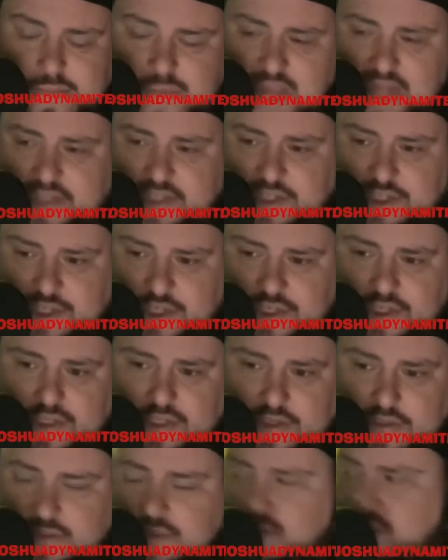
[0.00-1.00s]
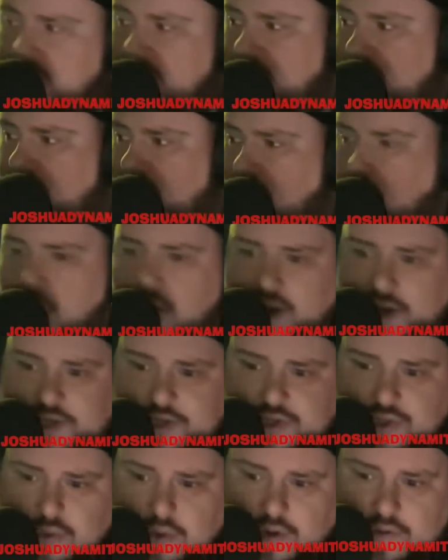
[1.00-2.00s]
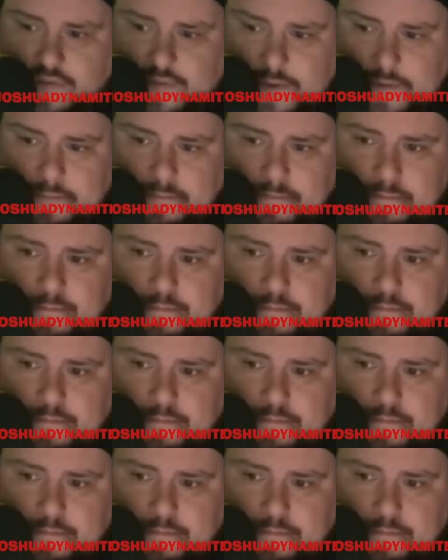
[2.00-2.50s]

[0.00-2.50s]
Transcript: That's just the long and short of it.